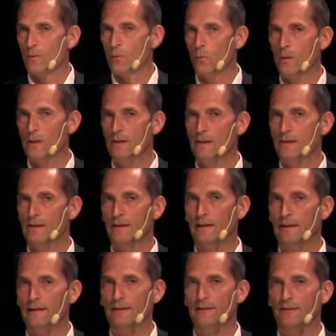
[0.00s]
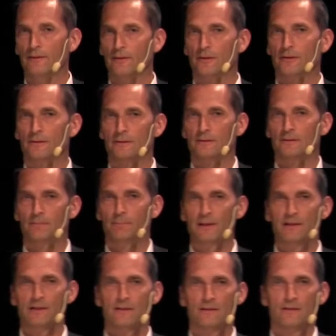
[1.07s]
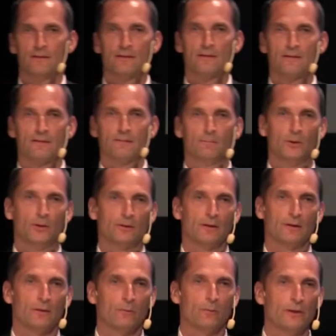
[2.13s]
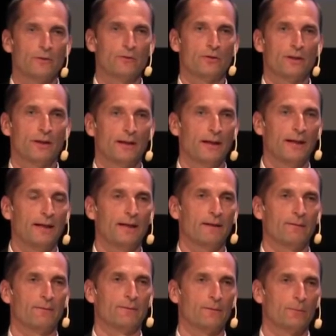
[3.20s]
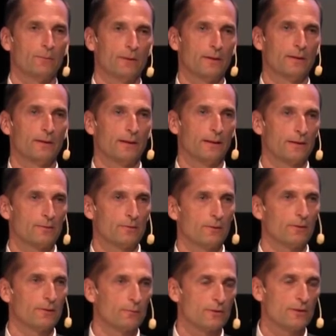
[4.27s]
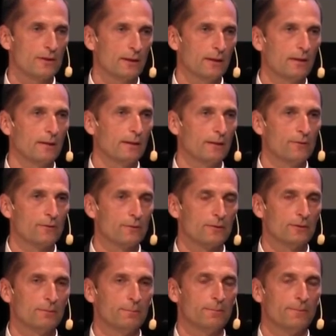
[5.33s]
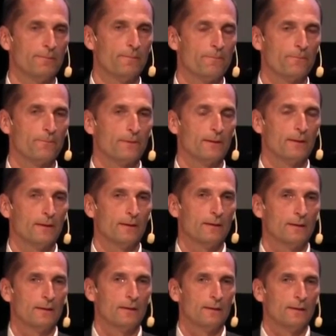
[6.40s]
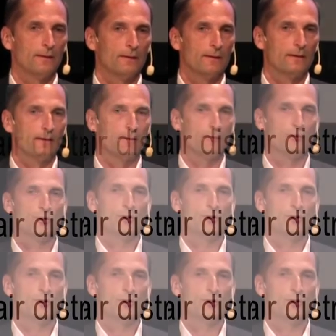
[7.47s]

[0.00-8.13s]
With the linear business model we today have within electronic recycling in Europe, there is